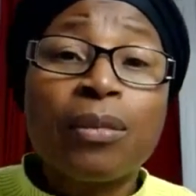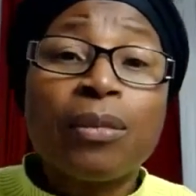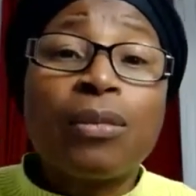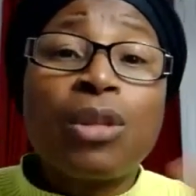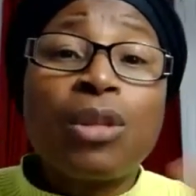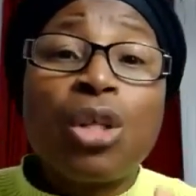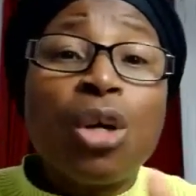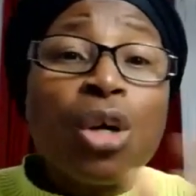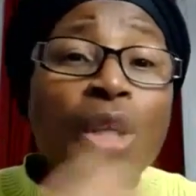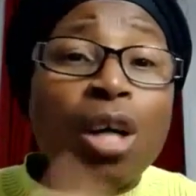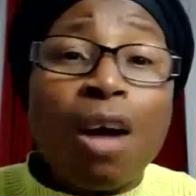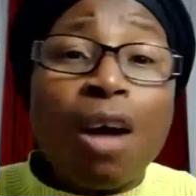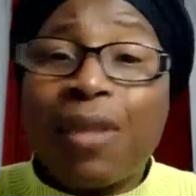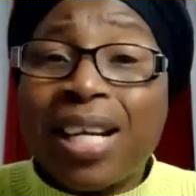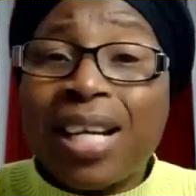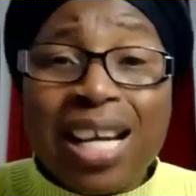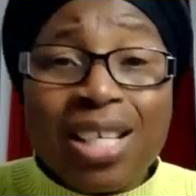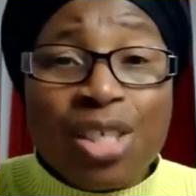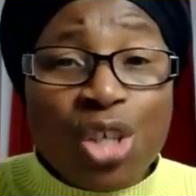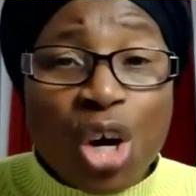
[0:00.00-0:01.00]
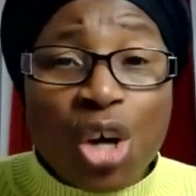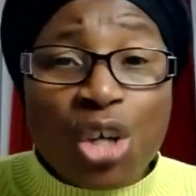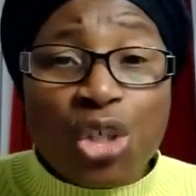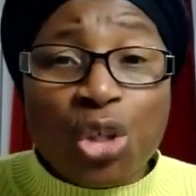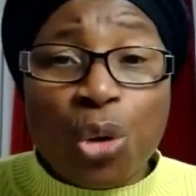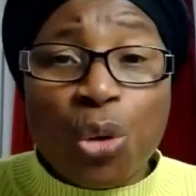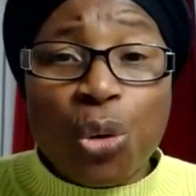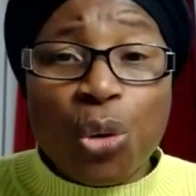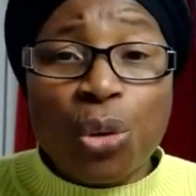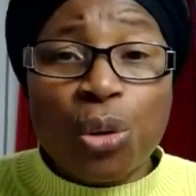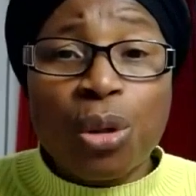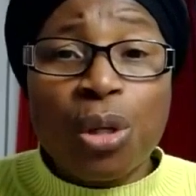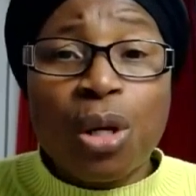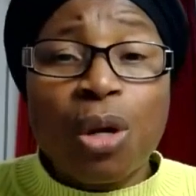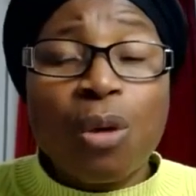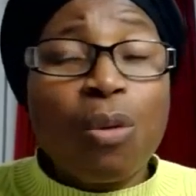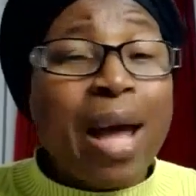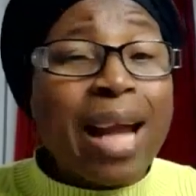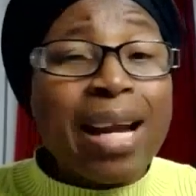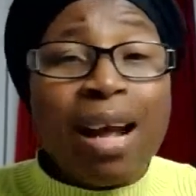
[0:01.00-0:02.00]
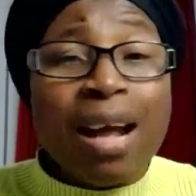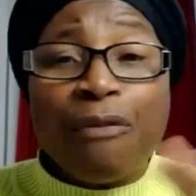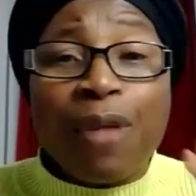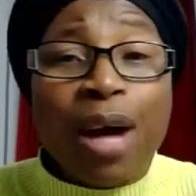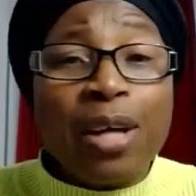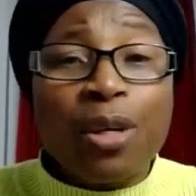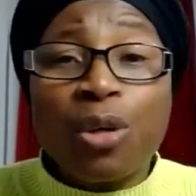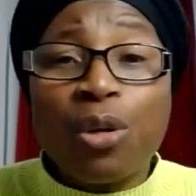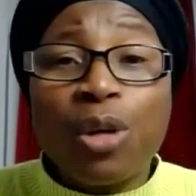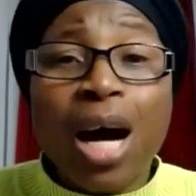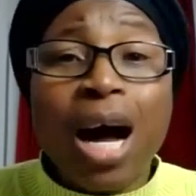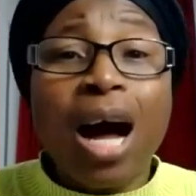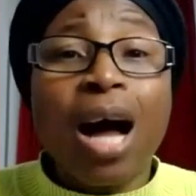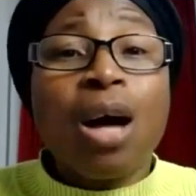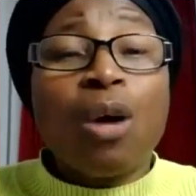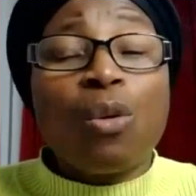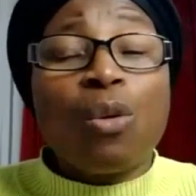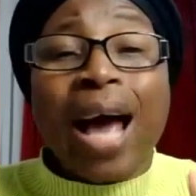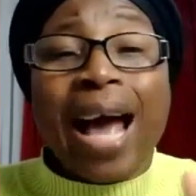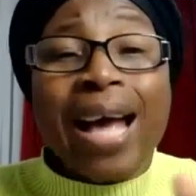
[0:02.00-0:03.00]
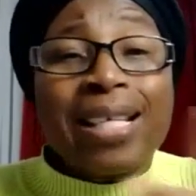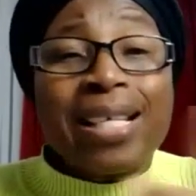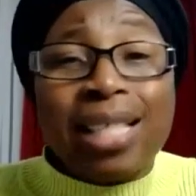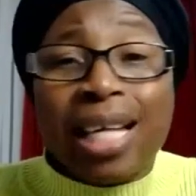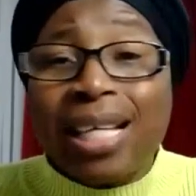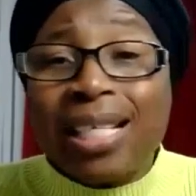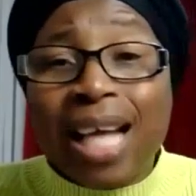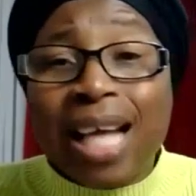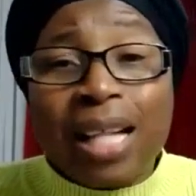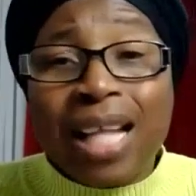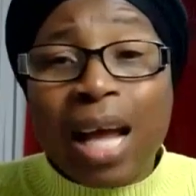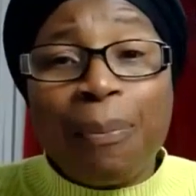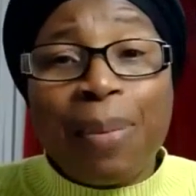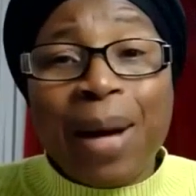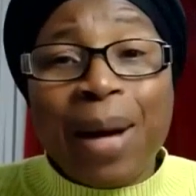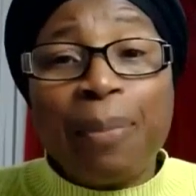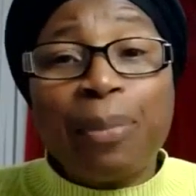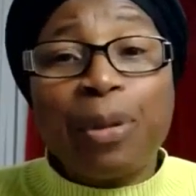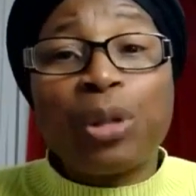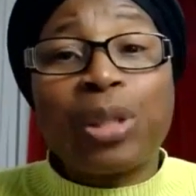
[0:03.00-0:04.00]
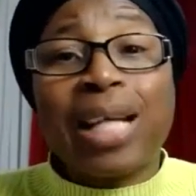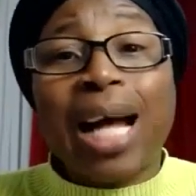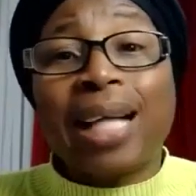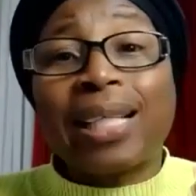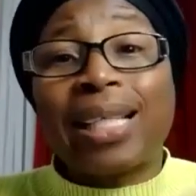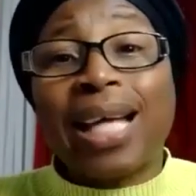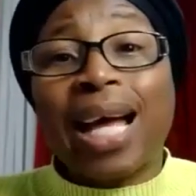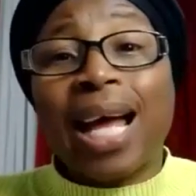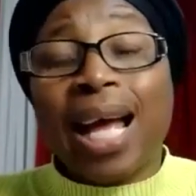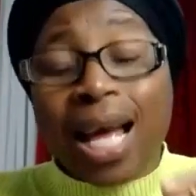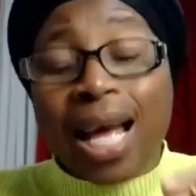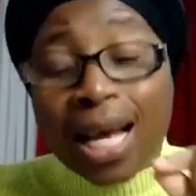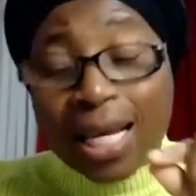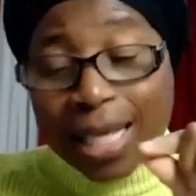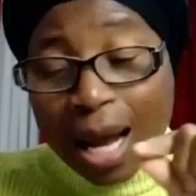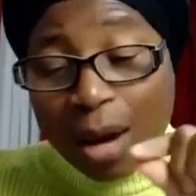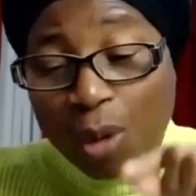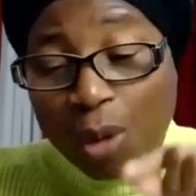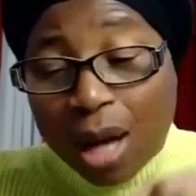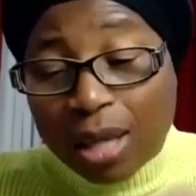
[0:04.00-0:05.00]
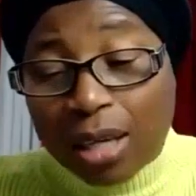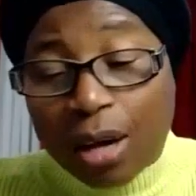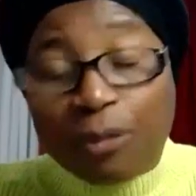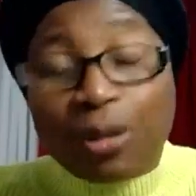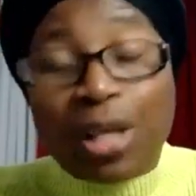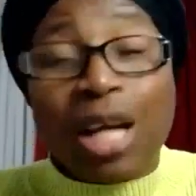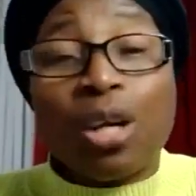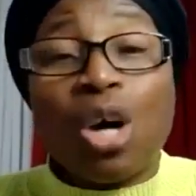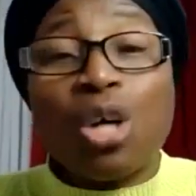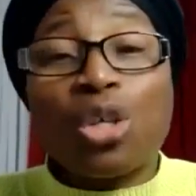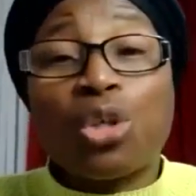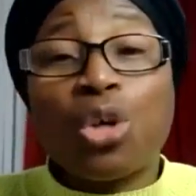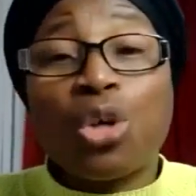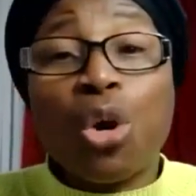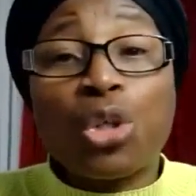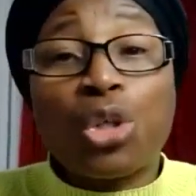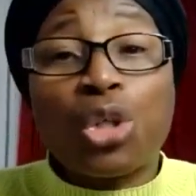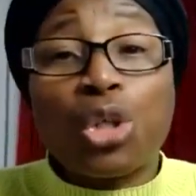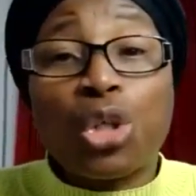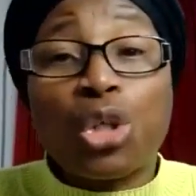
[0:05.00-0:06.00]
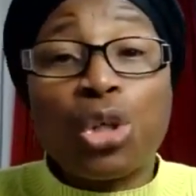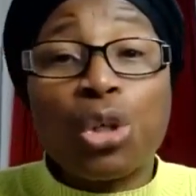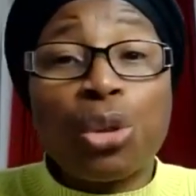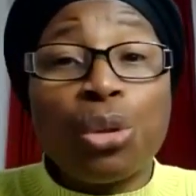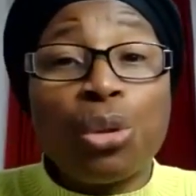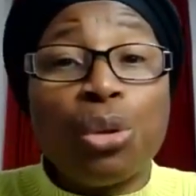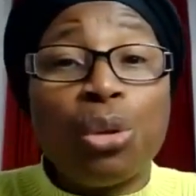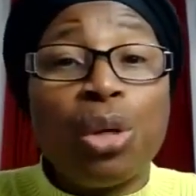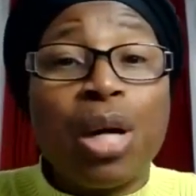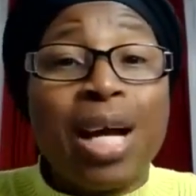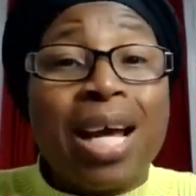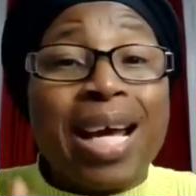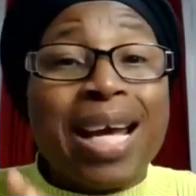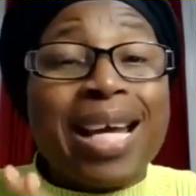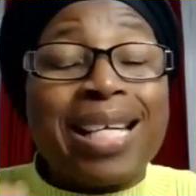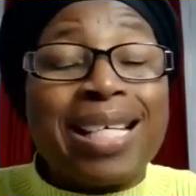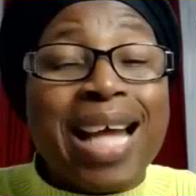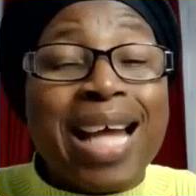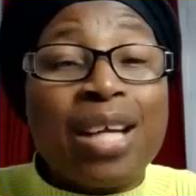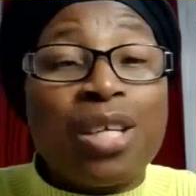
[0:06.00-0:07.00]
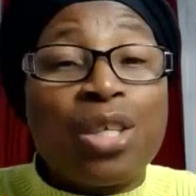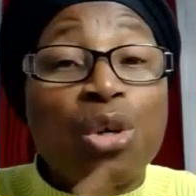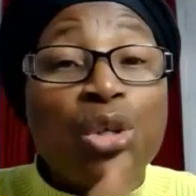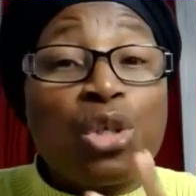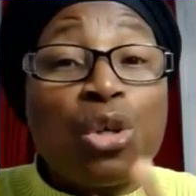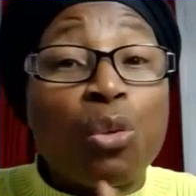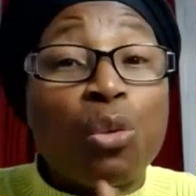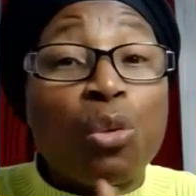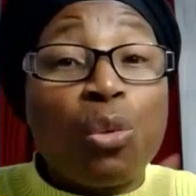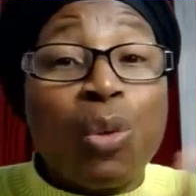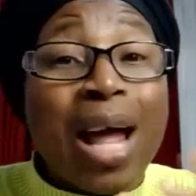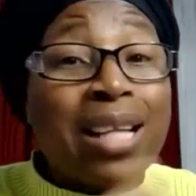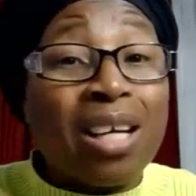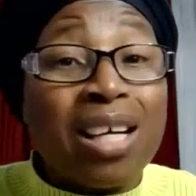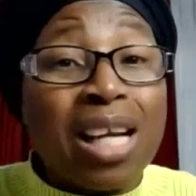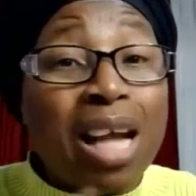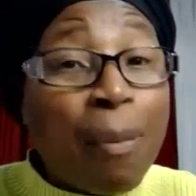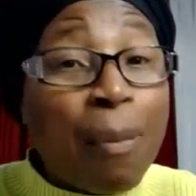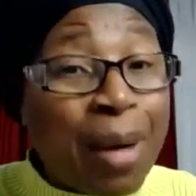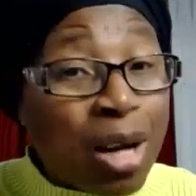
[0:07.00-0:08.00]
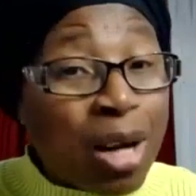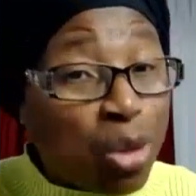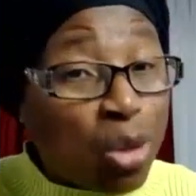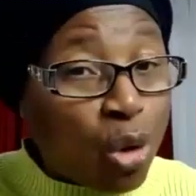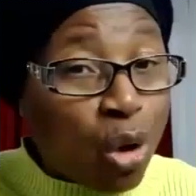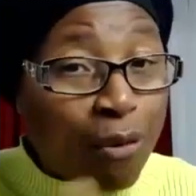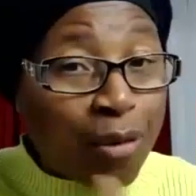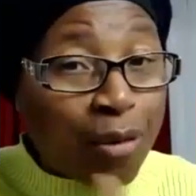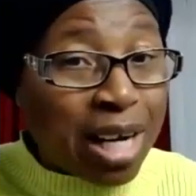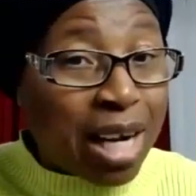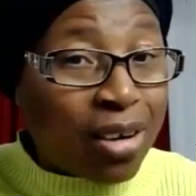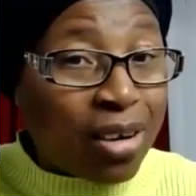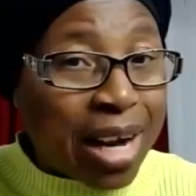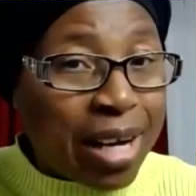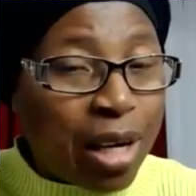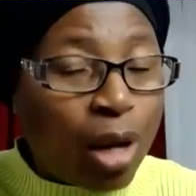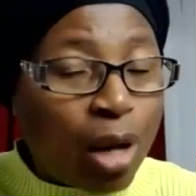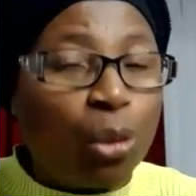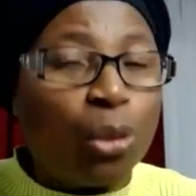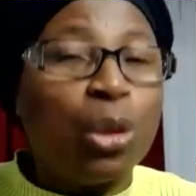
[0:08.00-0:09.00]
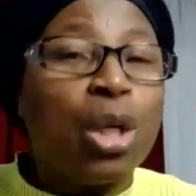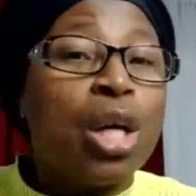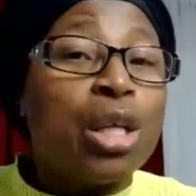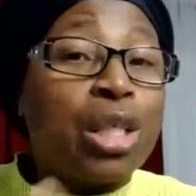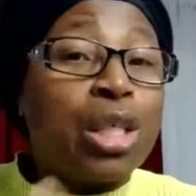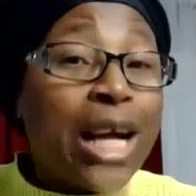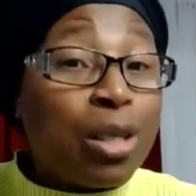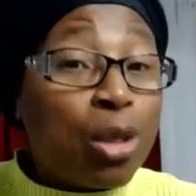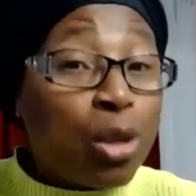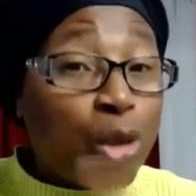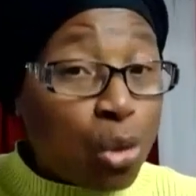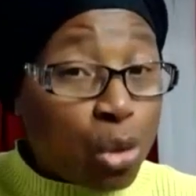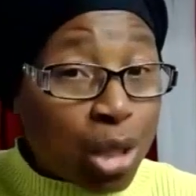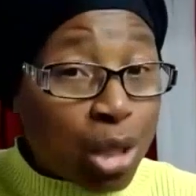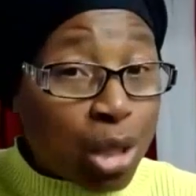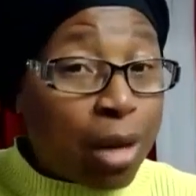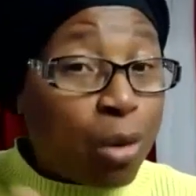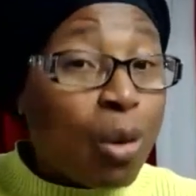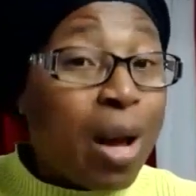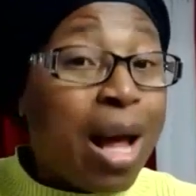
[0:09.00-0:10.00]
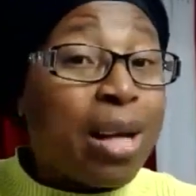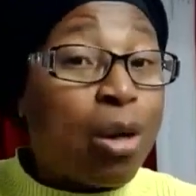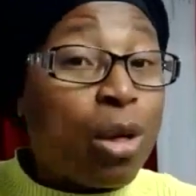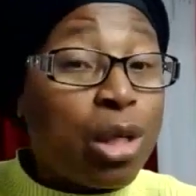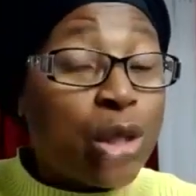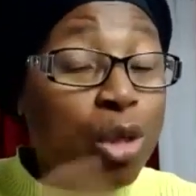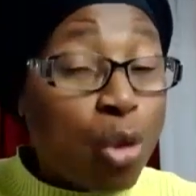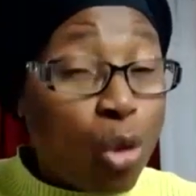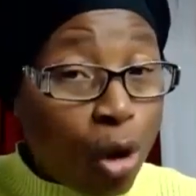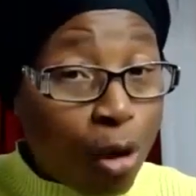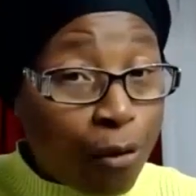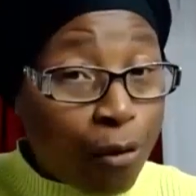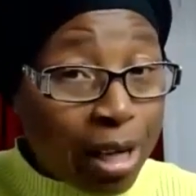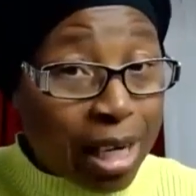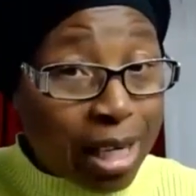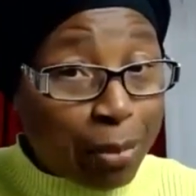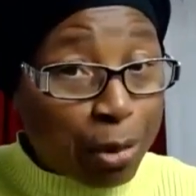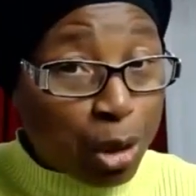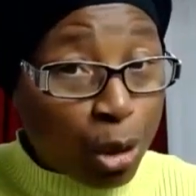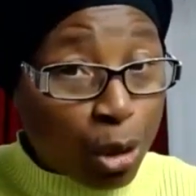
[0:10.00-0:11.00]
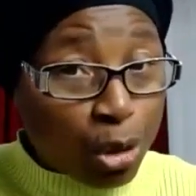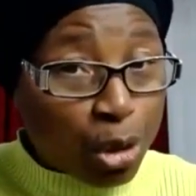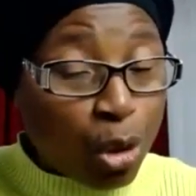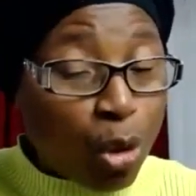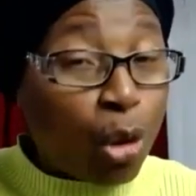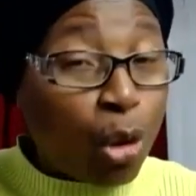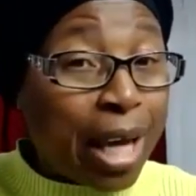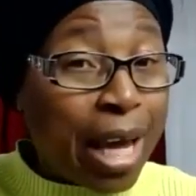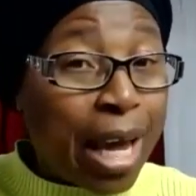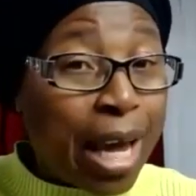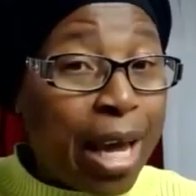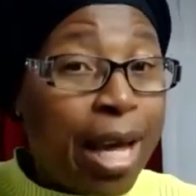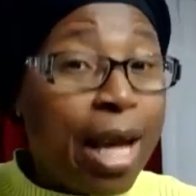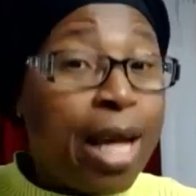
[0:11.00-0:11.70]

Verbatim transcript: New Covenant Church, oh, wherever you are. Where is it in the Bible that uh, the word of the Lord told you in the new, new, we are talking about new covenant right now that you said we are a new covenant church, okay?